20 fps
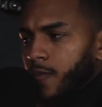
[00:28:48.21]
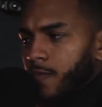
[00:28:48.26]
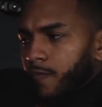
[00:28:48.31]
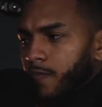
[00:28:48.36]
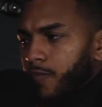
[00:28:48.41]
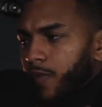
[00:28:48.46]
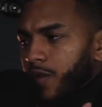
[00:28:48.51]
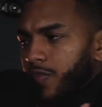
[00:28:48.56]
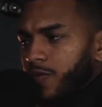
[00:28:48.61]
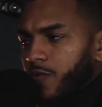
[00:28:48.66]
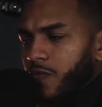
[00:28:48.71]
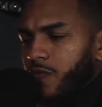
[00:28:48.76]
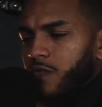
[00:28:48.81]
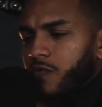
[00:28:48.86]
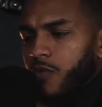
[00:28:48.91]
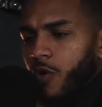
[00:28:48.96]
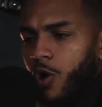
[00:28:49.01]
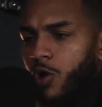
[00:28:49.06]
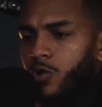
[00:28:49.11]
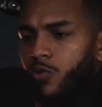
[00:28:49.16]
But the
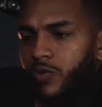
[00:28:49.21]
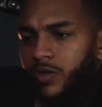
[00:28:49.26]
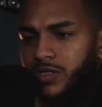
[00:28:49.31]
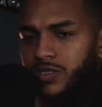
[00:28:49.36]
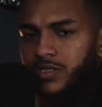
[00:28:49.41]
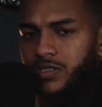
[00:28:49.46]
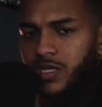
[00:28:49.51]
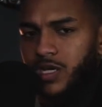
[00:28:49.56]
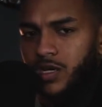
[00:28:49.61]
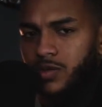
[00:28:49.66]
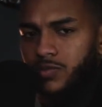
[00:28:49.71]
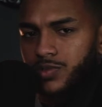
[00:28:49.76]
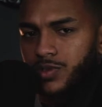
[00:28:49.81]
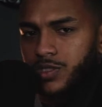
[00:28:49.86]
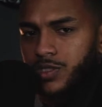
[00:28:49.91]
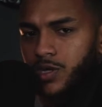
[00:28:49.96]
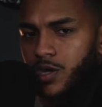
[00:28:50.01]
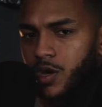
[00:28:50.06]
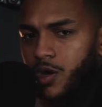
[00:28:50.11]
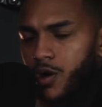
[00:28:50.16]
following steps
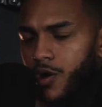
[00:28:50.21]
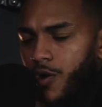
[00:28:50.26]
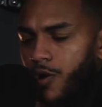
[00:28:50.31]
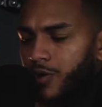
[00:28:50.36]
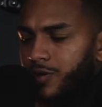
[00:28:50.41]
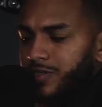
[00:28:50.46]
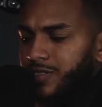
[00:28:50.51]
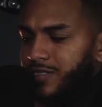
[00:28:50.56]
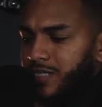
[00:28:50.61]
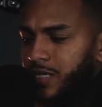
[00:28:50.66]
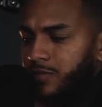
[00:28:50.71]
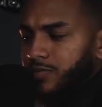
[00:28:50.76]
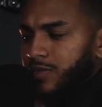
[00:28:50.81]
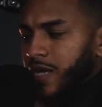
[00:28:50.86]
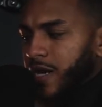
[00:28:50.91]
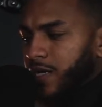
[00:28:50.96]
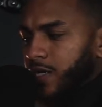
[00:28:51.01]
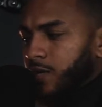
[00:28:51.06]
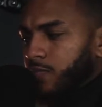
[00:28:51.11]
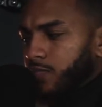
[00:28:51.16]
are steps
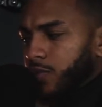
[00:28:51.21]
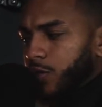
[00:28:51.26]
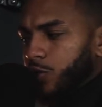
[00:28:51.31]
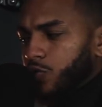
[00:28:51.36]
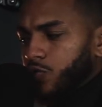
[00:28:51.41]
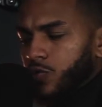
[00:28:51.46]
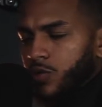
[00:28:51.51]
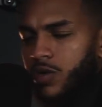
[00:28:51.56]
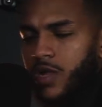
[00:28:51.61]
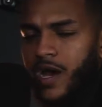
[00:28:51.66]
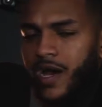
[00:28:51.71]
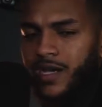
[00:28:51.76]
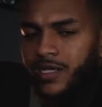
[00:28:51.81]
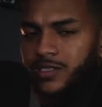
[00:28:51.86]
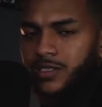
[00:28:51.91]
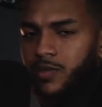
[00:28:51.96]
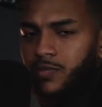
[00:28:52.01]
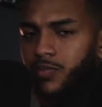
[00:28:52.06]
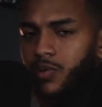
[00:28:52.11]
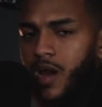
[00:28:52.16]
that can be
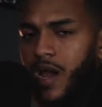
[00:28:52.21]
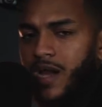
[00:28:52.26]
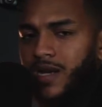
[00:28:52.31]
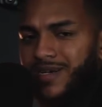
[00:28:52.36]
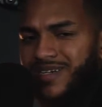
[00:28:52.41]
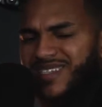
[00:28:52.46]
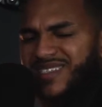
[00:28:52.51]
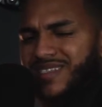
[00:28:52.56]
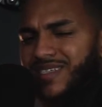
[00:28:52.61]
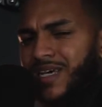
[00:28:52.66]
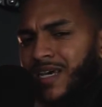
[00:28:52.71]
utilized and practiced